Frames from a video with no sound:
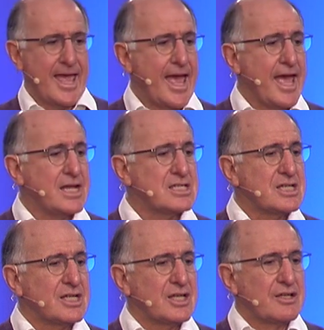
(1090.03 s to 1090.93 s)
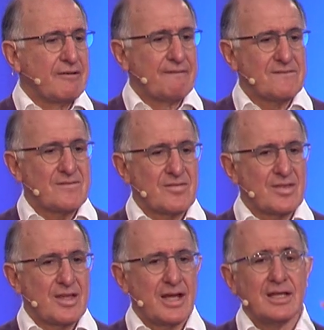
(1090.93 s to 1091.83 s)
And
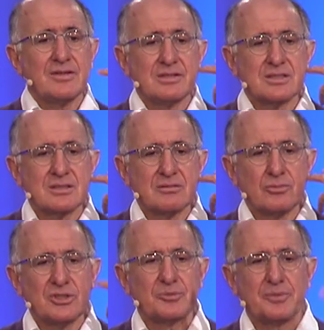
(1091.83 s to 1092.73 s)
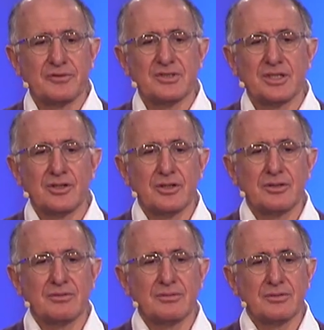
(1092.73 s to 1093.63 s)
I had this whisper of saying,
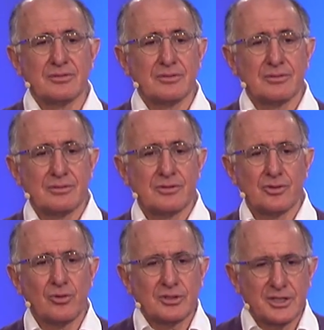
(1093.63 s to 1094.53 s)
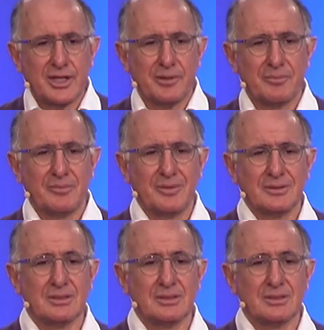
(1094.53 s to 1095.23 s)
talk to him.